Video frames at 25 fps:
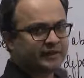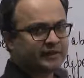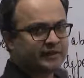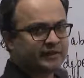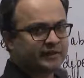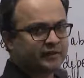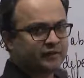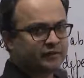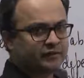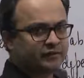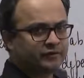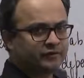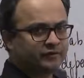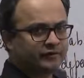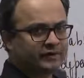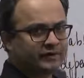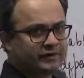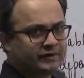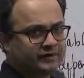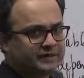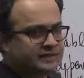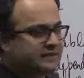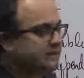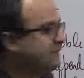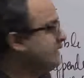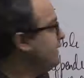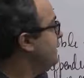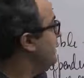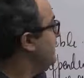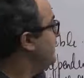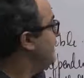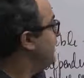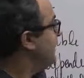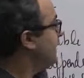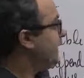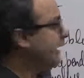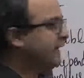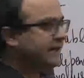of x.
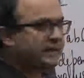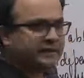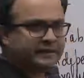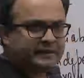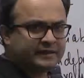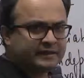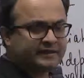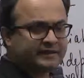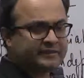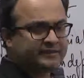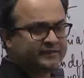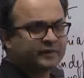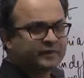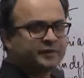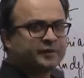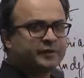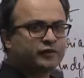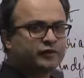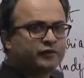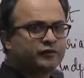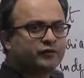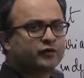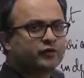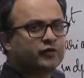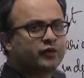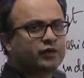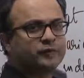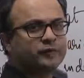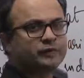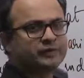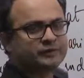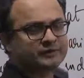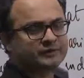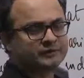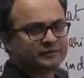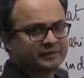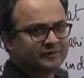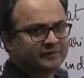And this will be true for all
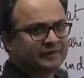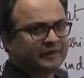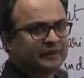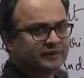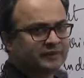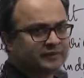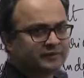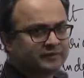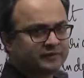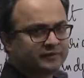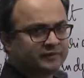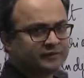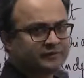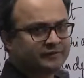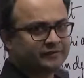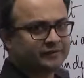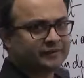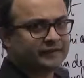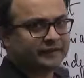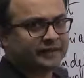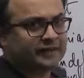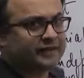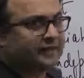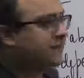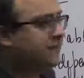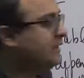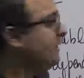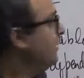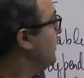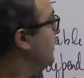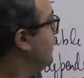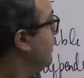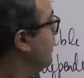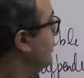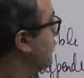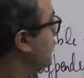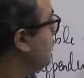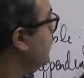possible values of y.
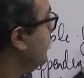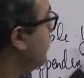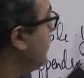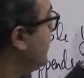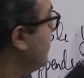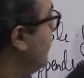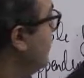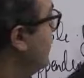So the